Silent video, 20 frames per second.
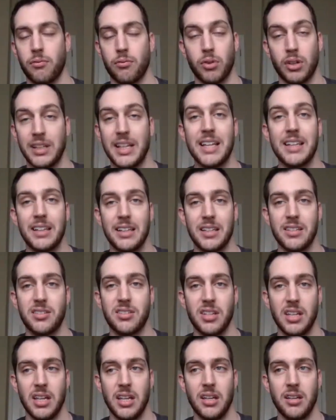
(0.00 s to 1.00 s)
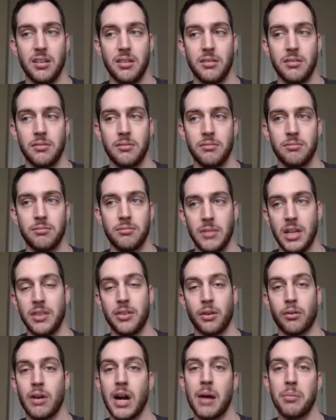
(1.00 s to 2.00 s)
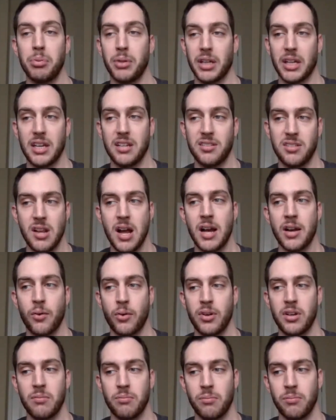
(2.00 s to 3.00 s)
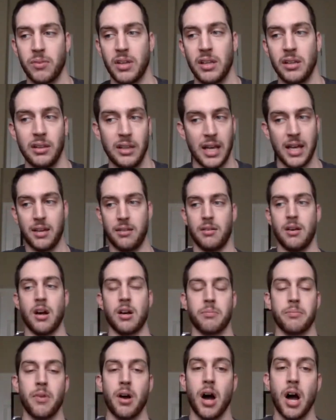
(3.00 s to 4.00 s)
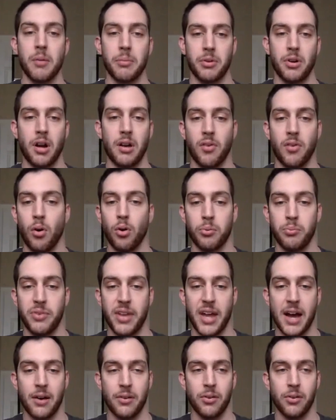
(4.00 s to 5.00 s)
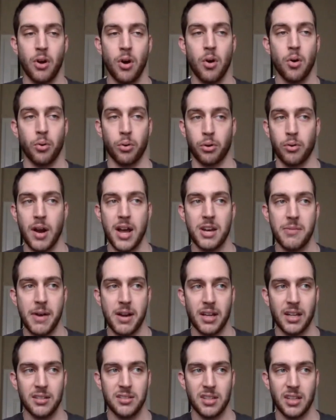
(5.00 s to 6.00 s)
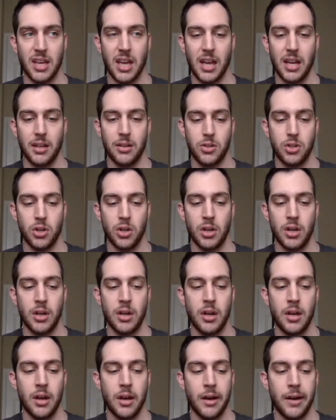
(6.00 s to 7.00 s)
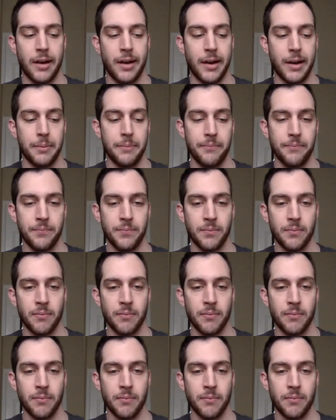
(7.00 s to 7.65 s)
relentless in the grappling. He's not going to let Akhmedov hold him down or grind him out against the cage. I